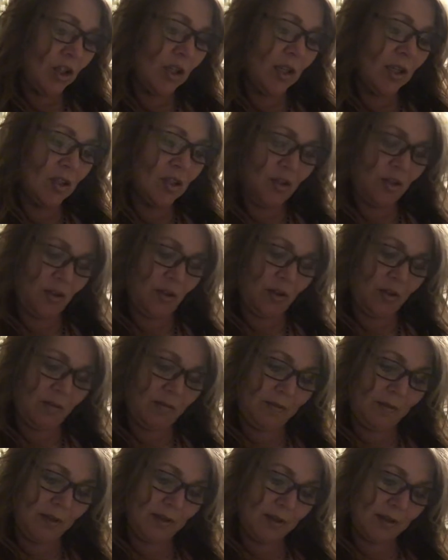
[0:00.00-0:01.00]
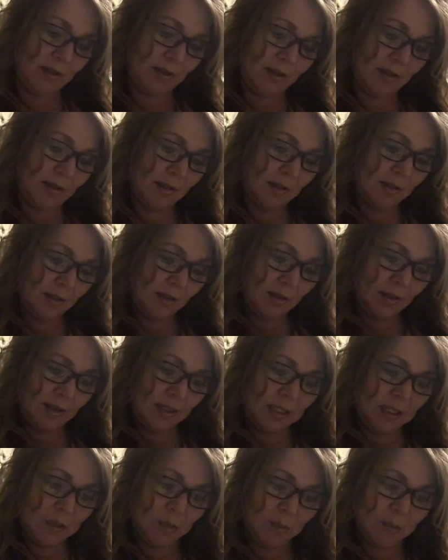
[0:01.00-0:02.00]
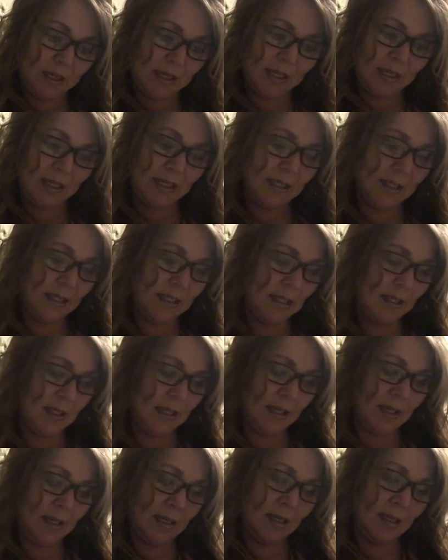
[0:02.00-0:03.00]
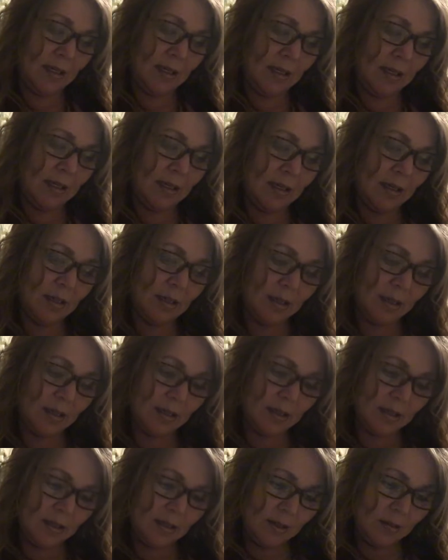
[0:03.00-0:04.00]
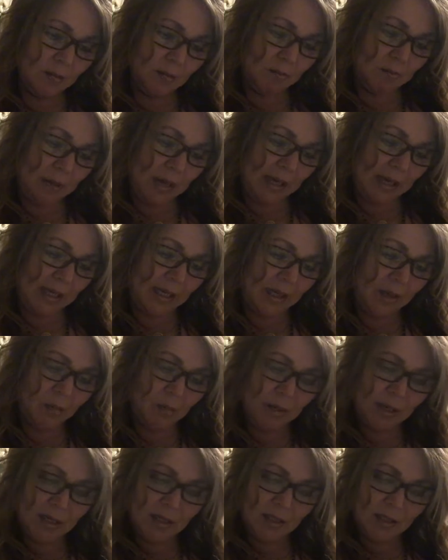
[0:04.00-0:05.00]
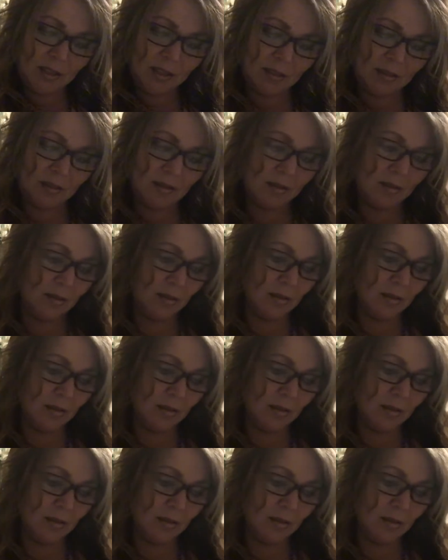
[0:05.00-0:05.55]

she had served these peas in bacon bits